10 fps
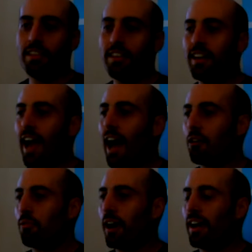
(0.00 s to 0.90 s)
the how
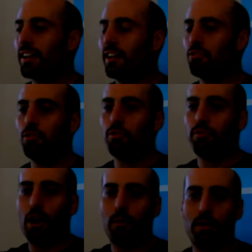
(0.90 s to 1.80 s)
do I get two
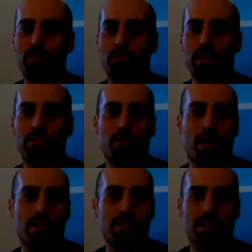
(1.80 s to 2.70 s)
farmers who live
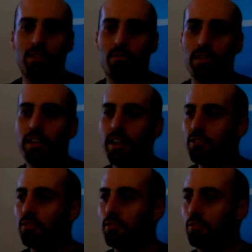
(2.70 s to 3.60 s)
across the country
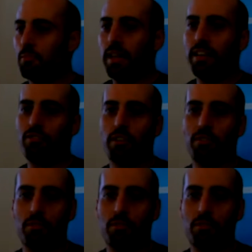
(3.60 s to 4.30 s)
to meet each other